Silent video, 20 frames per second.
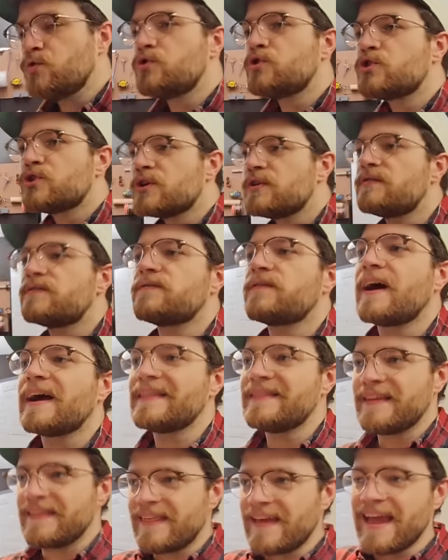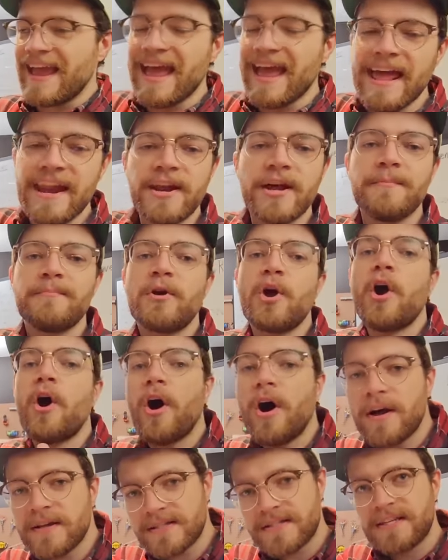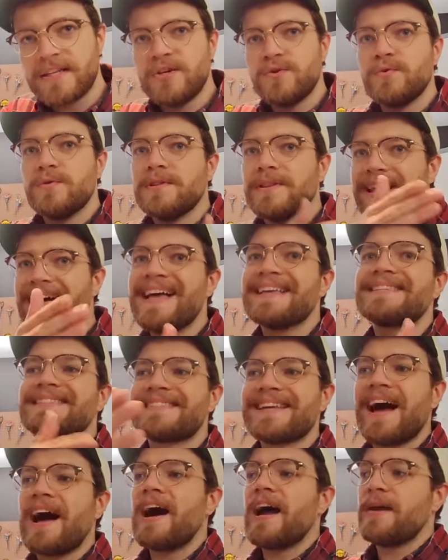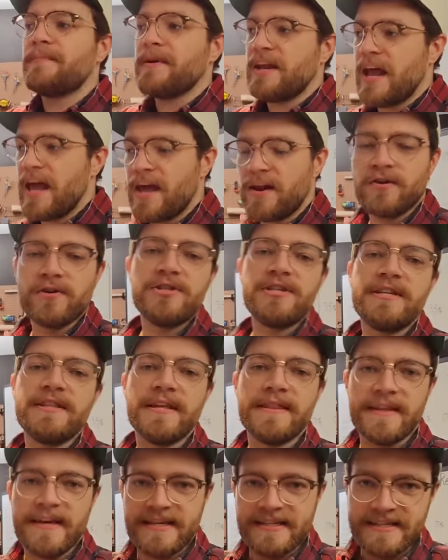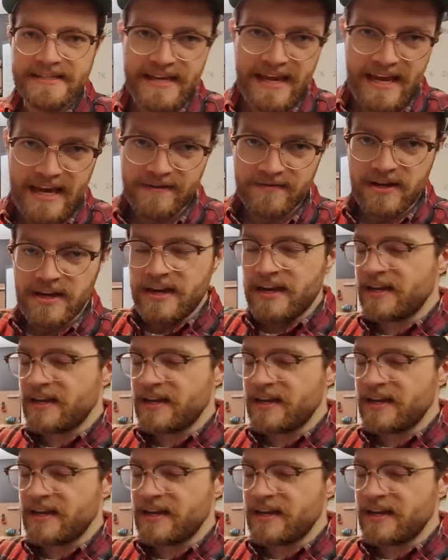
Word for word: should find that they end up costing you less time and energy than they save.